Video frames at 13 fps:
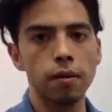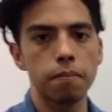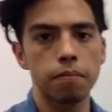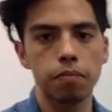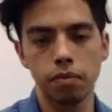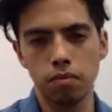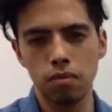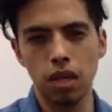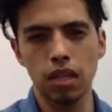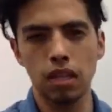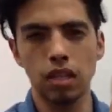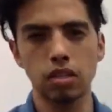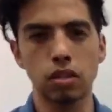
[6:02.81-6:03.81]
I
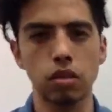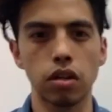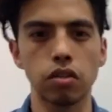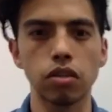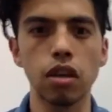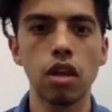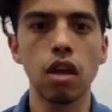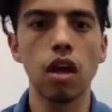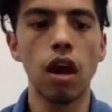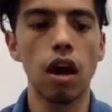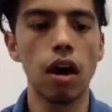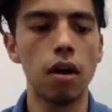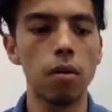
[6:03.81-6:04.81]
think that's glucose.
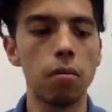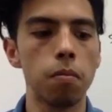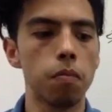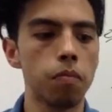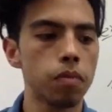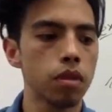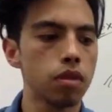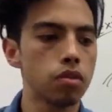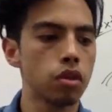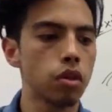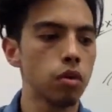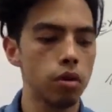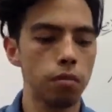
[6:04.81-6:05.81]

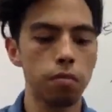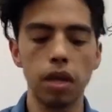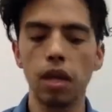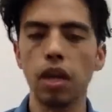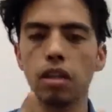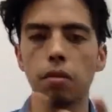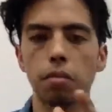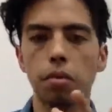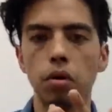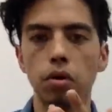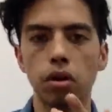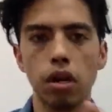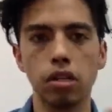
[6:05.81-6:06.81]
So they're big and they're
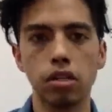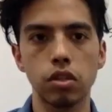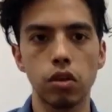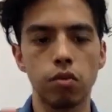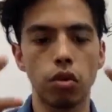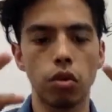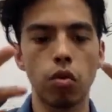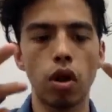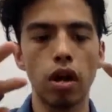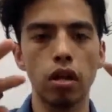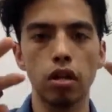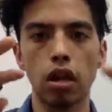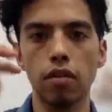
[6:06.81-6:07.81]
polar, and so require
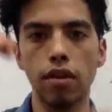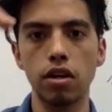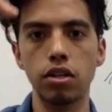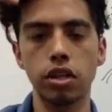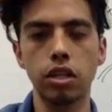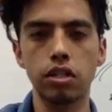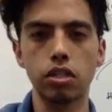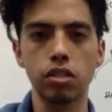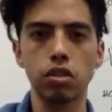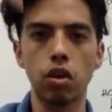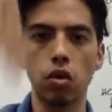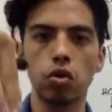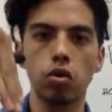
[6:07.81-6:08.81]
a lot of energy to just
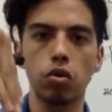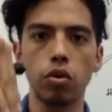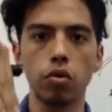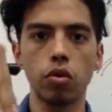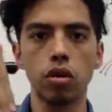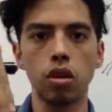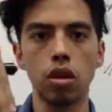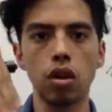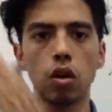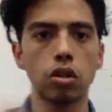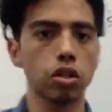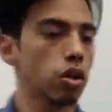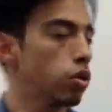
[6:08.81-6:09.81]
go through or
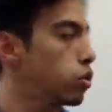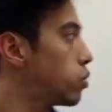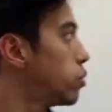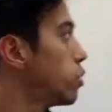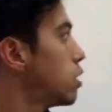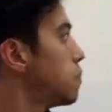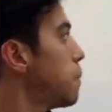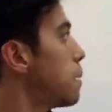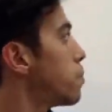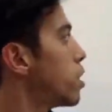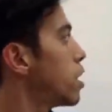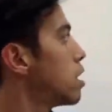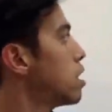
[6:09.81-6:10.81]
to go through the
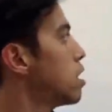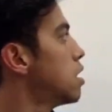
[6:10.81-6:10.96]
membrane.